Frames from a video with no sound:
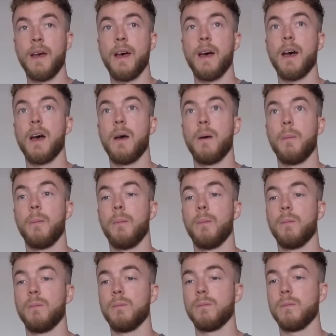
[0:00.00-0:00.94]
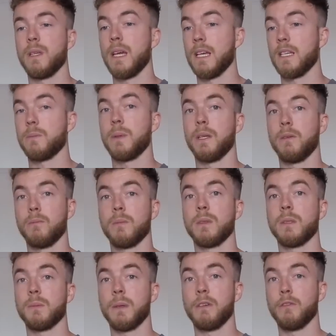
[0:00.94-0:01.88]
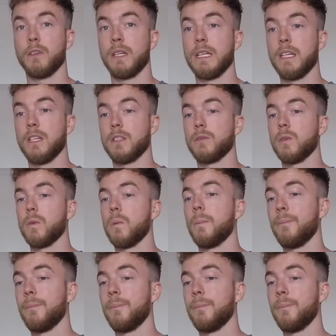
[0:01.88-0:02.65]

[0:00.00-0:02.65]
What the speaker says: Yeah, it's been really useful.